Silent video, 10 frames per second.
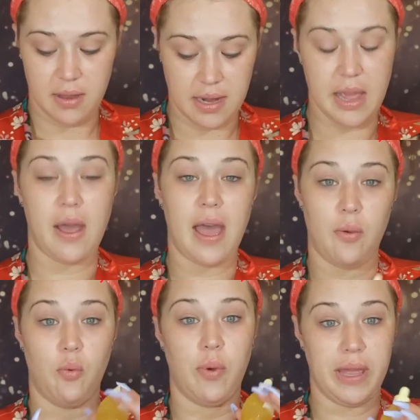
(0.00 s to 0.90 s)
Now, I
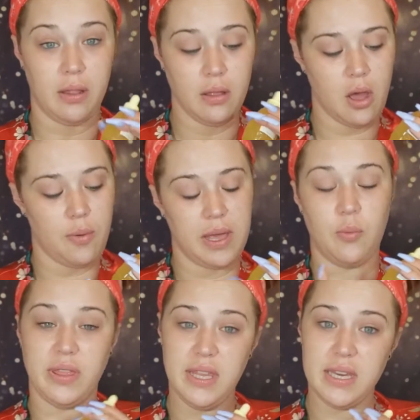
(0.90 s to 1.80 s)
will go in
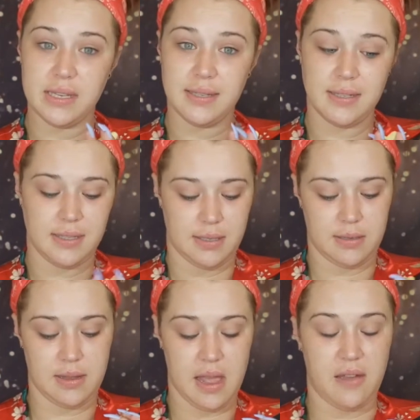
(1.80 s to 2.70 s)
with this
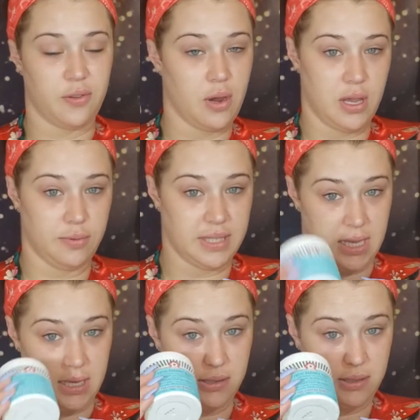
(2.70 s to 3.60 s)
after I use
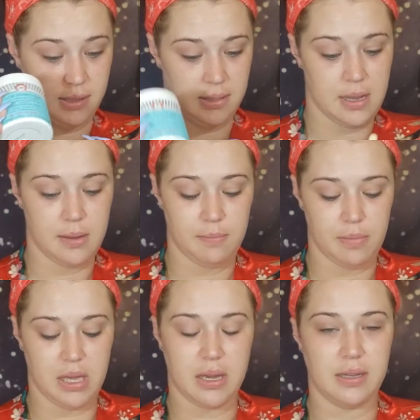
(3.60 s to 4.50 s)
these.
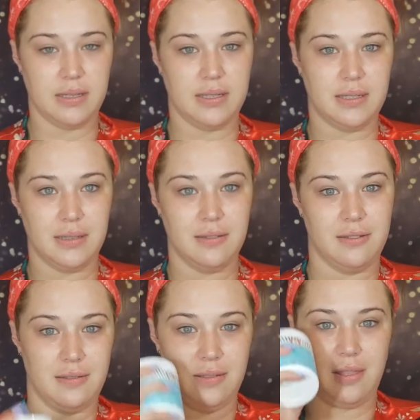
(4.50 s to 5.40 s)
Because
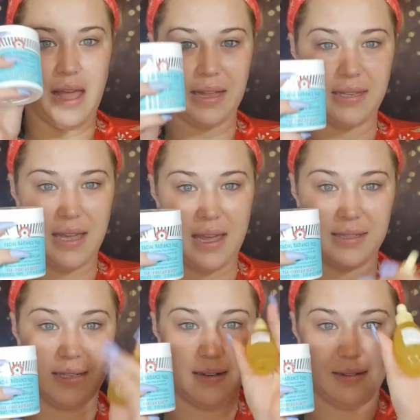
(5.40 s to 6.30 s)
lactic
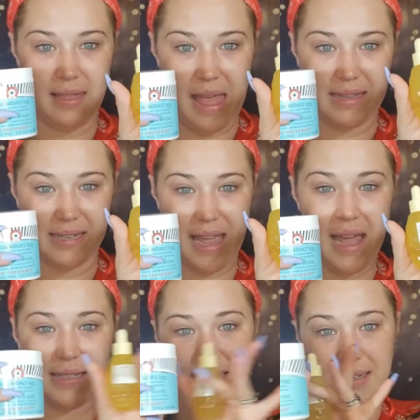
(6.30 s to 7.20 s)
acid, lactic
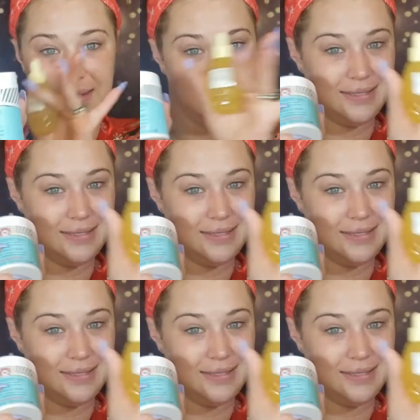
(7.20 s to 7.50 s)
acid,